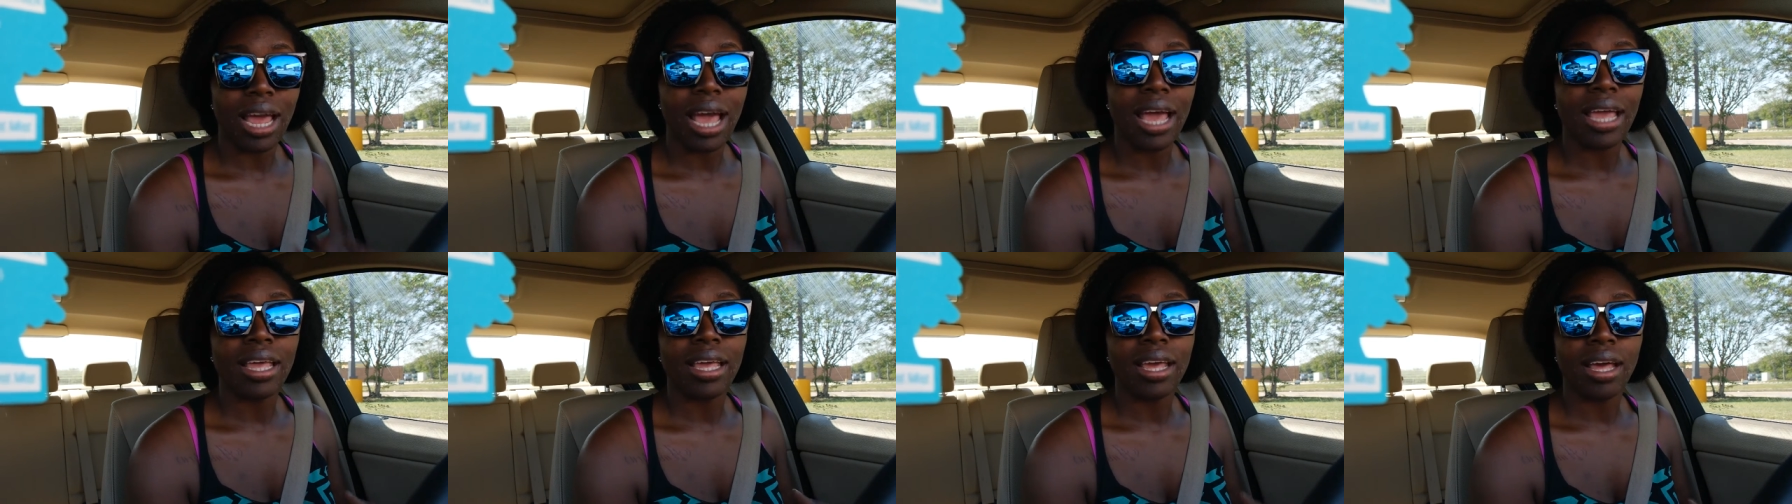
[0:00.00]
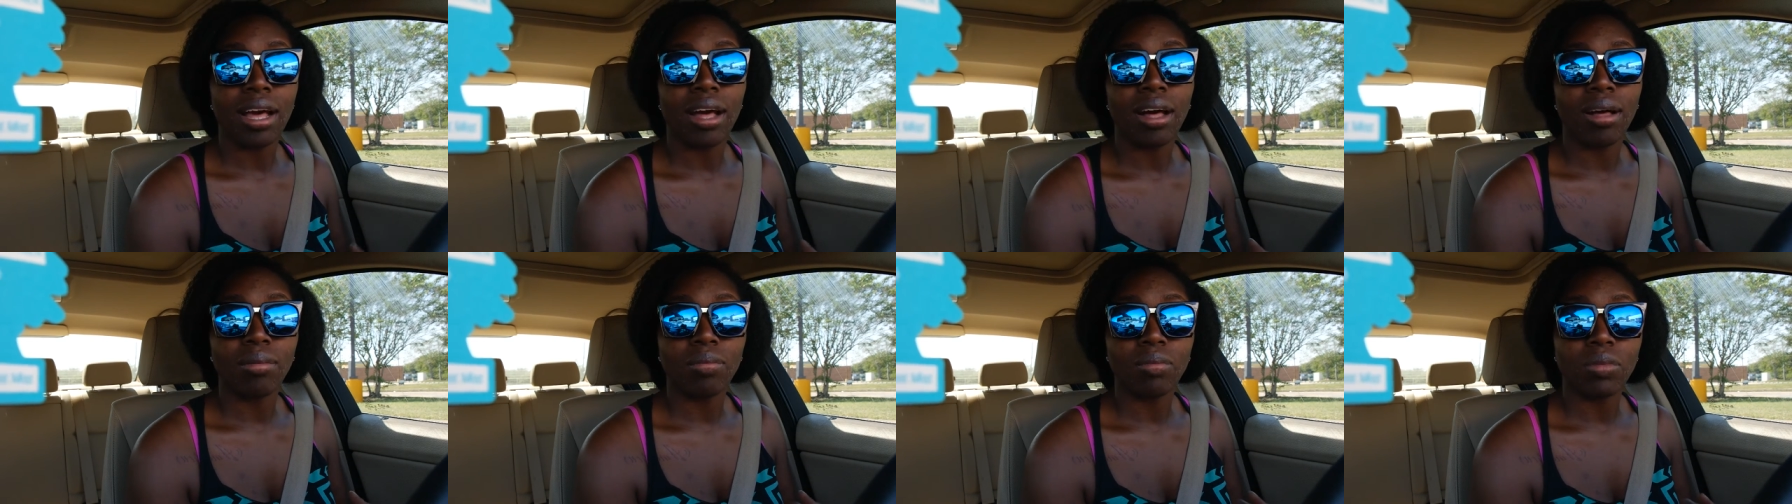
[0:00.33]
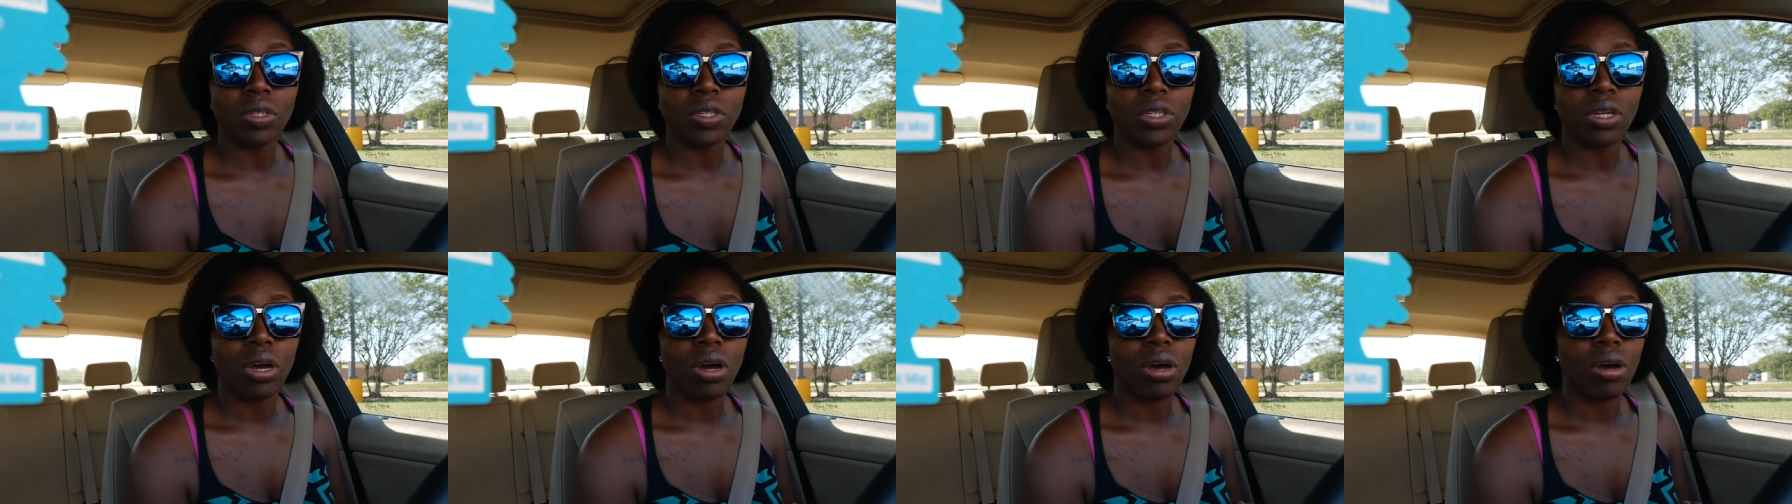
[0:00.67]
I
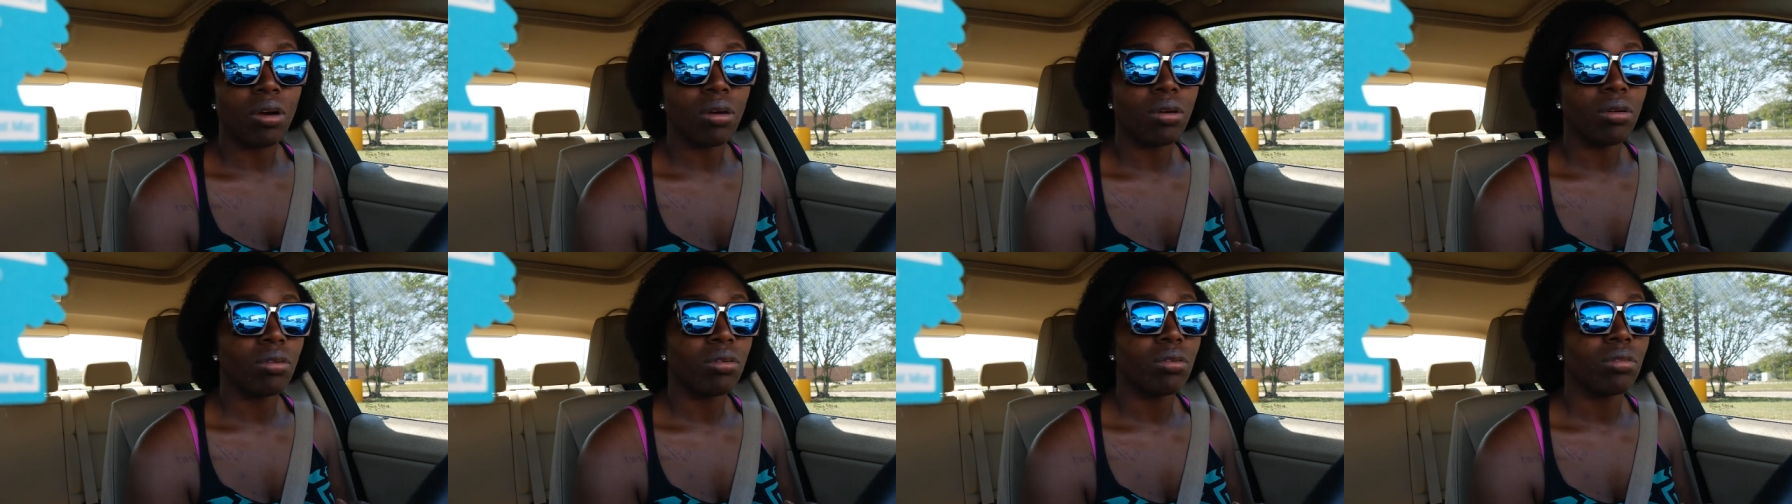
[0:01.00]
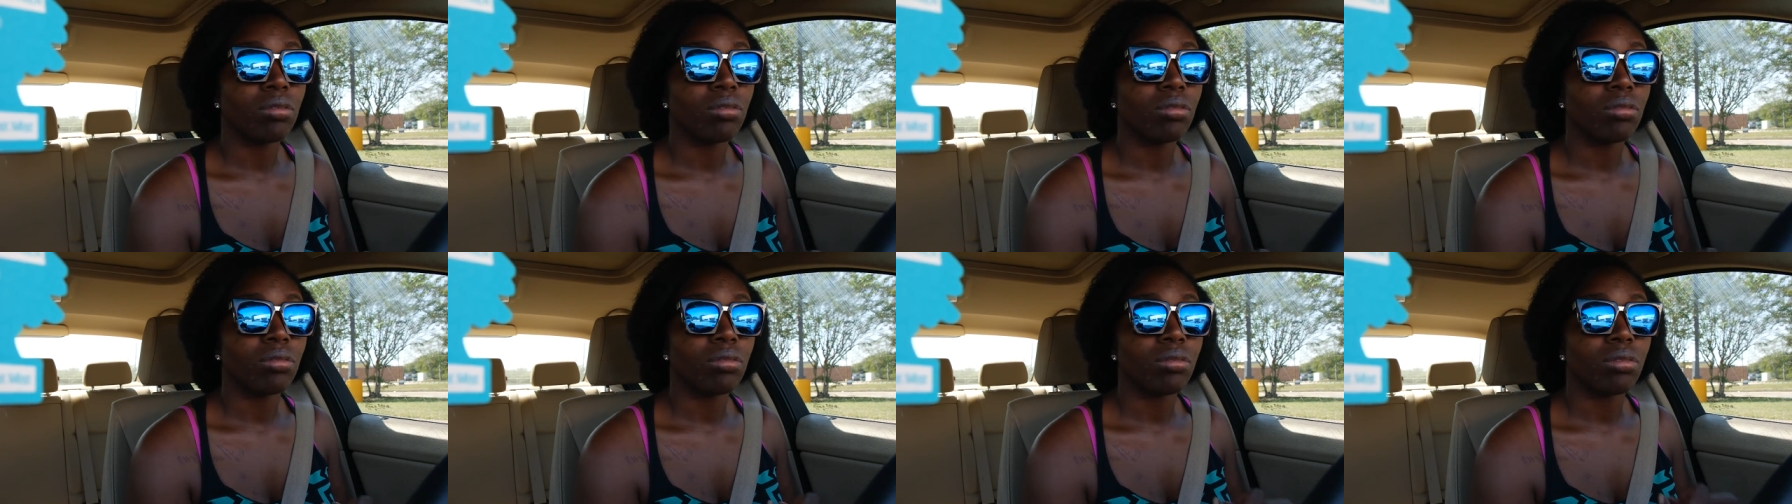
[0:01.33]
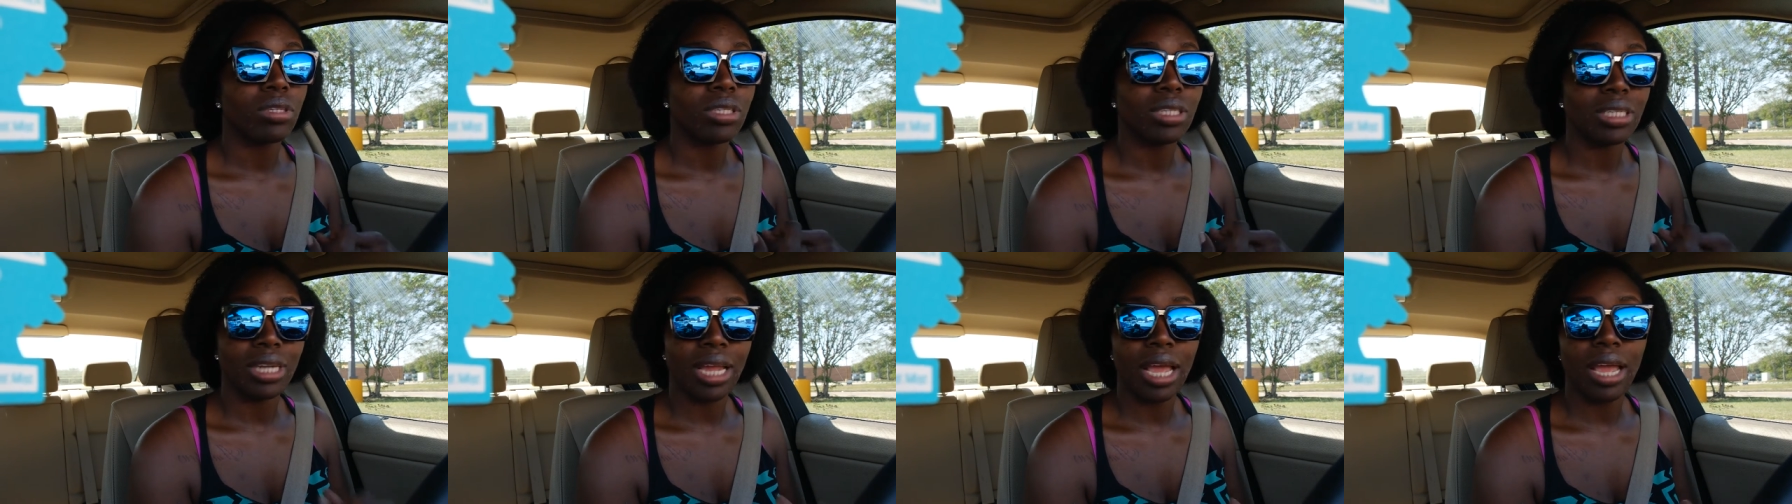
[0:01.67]
am, you know,
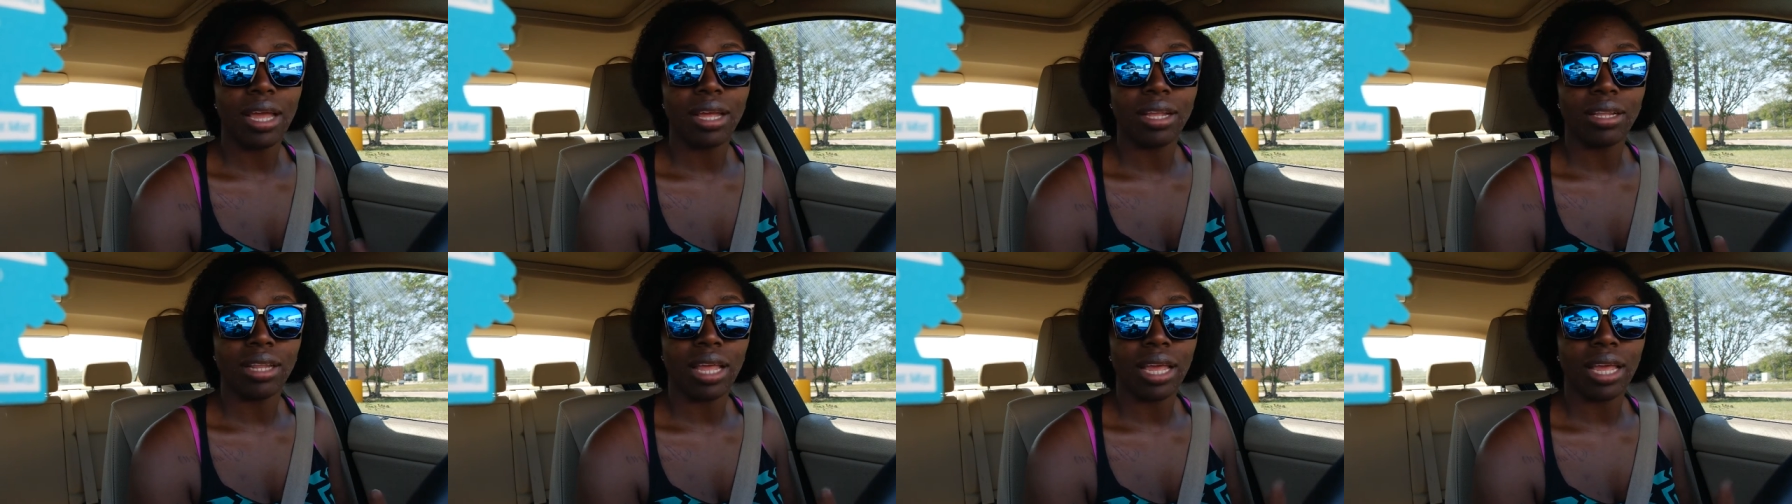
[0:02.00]
today?